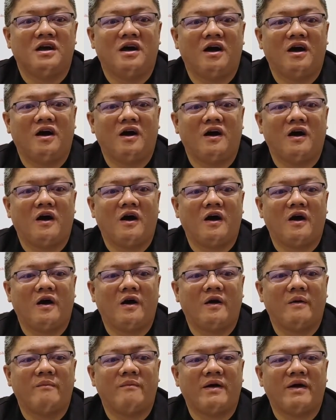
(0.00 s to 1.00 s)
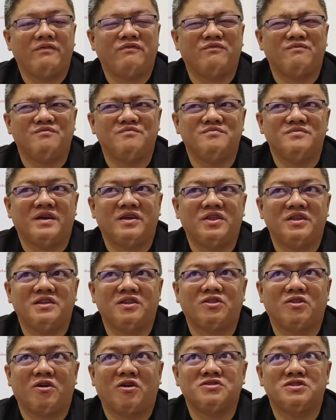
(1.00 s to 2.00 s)
I think the
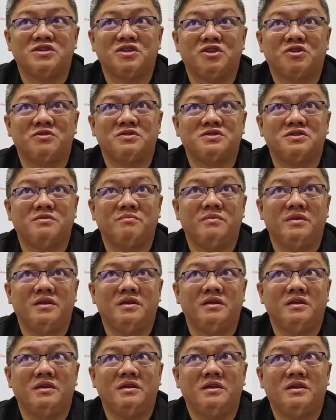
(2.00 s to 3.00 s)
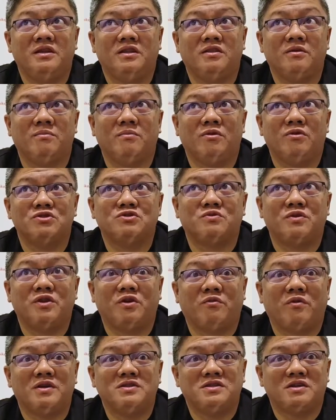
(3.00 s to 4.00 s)
talks that interested me the most were
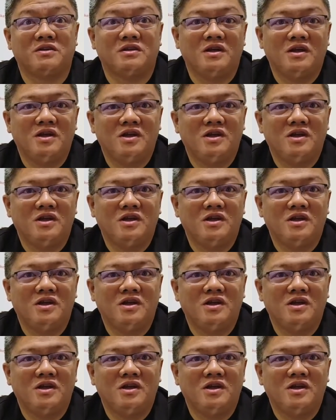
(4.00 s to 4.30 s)
the ones that